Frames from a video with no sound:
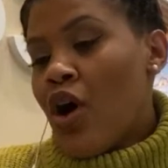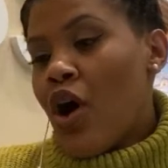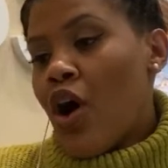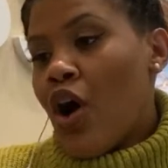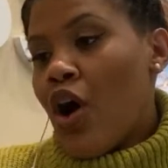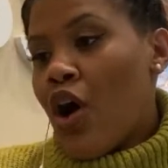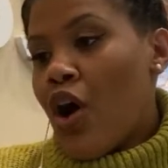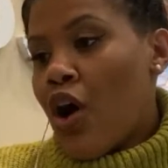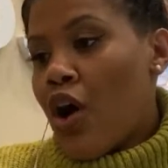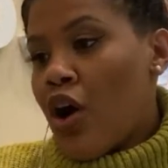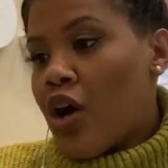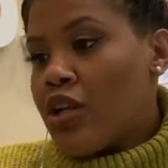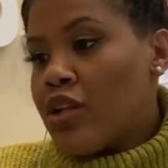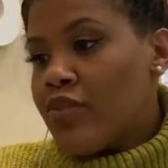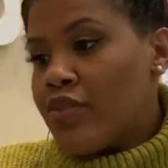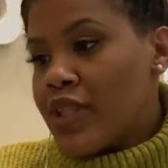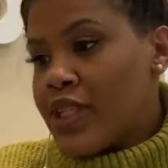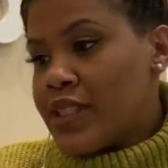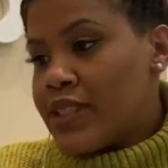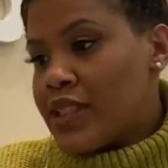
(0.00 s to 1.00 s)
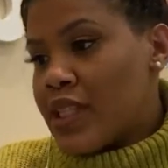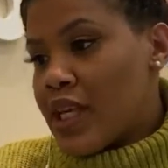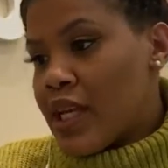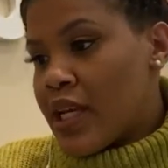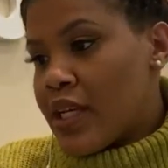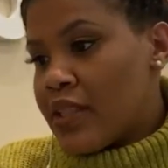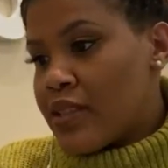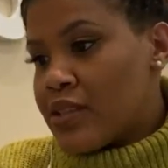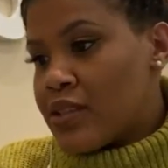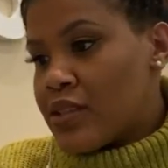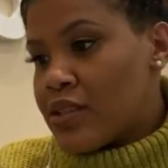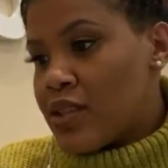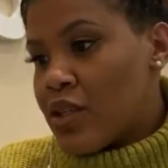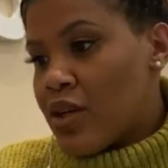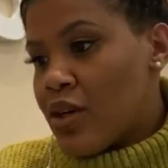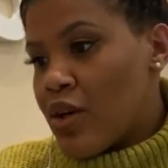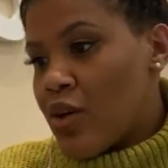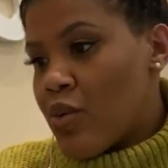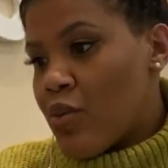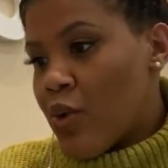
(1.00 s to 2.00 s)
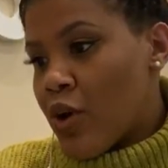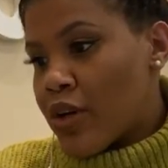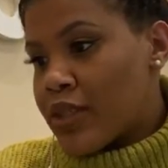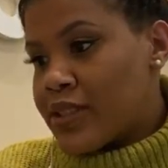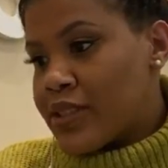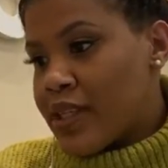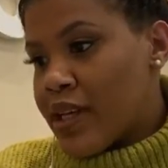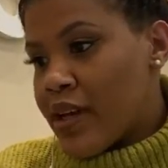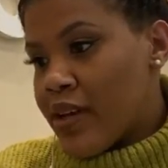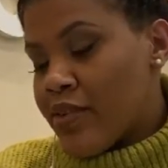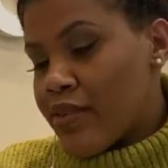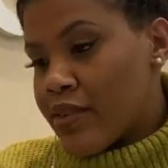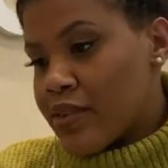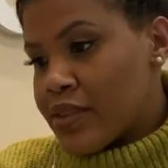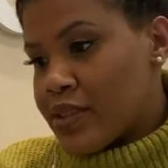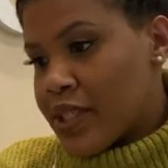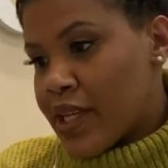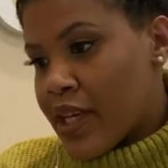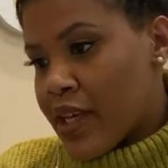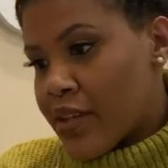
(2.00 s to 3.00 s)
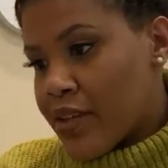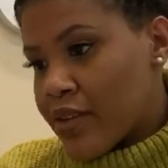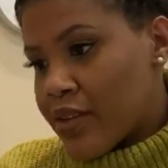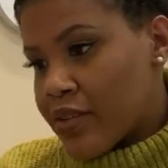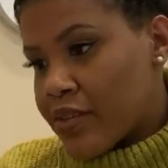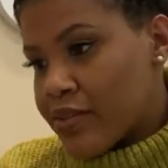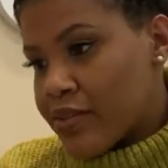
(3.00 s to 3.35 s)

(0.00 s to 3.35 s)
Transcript: All of these things work together.